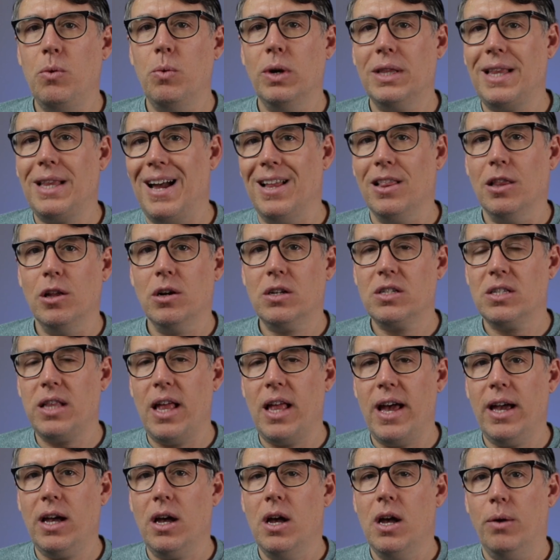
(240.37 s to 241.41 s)
what that looks
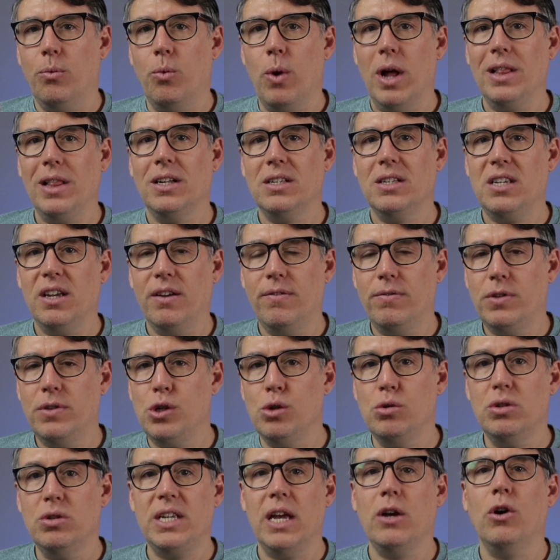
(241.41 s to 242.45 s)
like relative
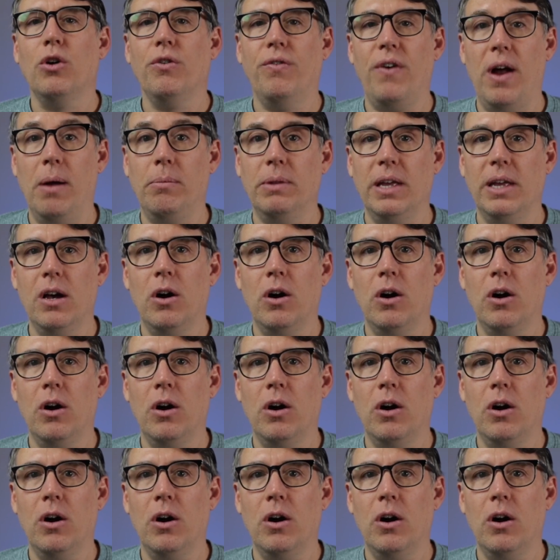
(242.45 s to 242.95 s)
to single family